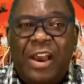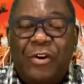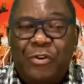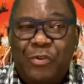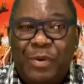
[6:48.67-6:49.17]

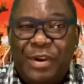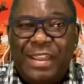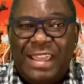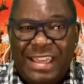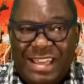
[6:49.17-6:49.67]

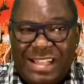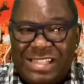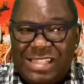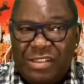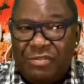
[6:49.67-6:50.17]
Uber
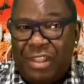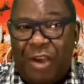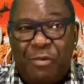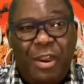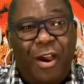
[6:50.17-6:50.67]
Eats.
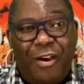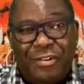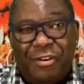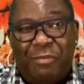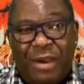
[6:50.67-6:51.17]
Now we all
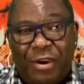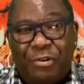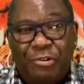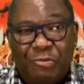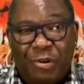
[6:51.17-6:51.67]
know
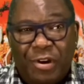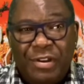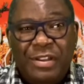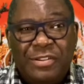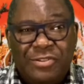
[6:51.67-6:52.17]
about Uber
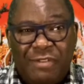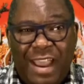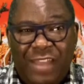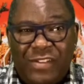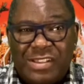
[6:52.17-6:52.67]

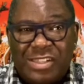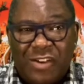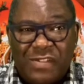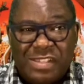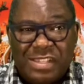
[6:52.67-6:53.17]
driving
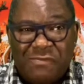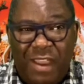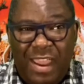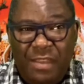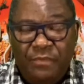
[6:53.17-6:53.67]
services,
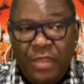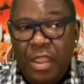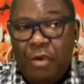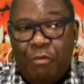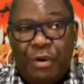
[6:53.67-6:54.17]
right?
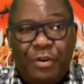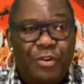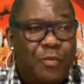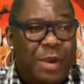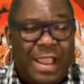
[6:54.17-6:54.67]
Well,
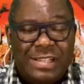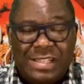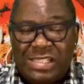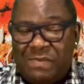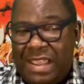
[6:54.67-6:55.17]
Uber has
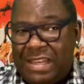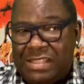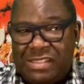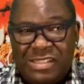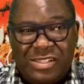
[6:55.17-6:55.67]

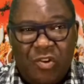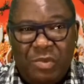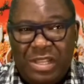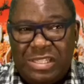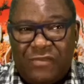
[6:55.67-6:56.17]
expanded to so
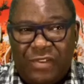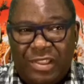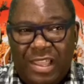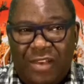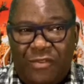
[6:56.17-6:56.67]
many
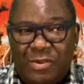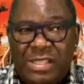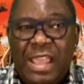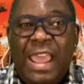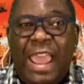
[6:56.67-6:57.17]
different levels
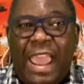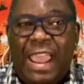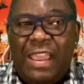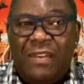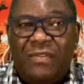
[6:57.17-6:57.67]

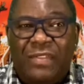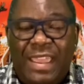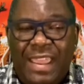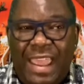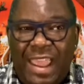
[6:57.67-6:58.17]
and
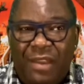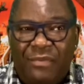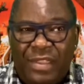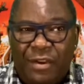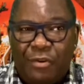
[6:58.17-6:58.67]
they
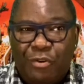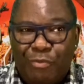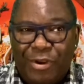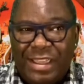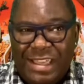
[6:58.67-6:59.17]
have their
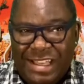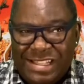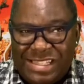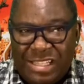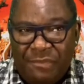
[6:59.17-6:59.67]
Uber
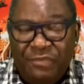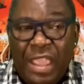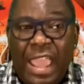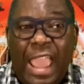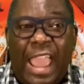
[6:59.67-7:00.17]
Eats.
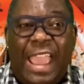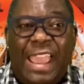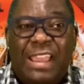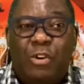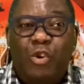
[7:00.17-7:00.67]

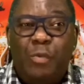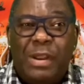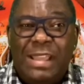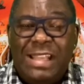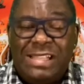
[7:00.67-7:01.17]
And
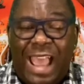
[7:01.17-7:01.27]
Uber Eats